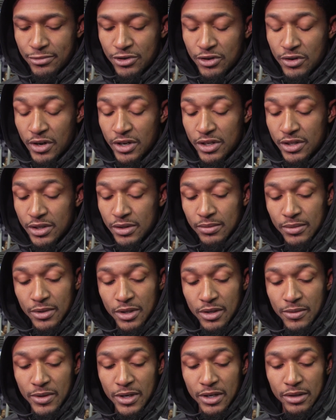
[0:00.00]
crazy
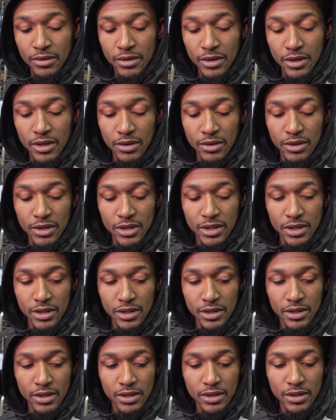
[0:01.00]
in a way, you know. This
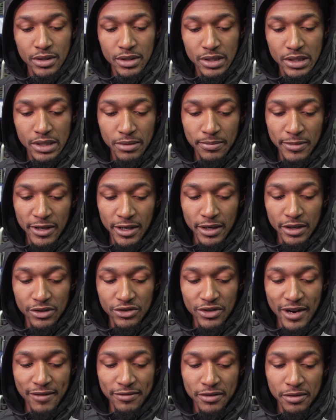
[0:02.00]
is the man that
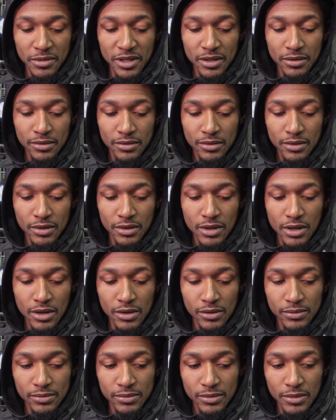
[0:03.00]
drafted me, you
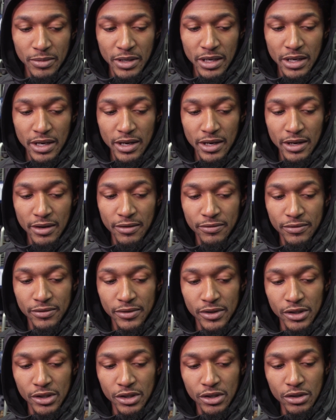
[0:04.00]
know, a man I have
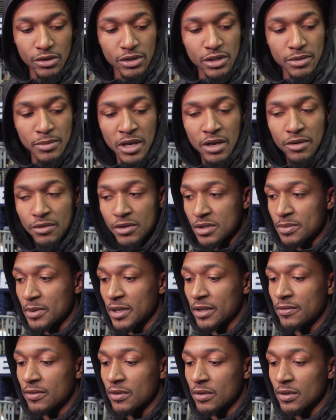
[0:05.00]
a huge amount of
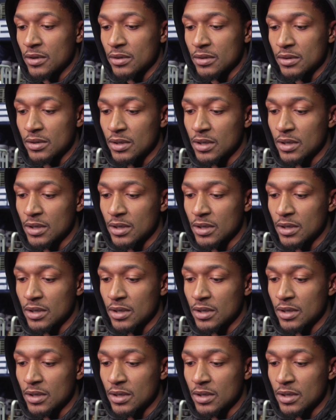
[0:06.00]
respect for.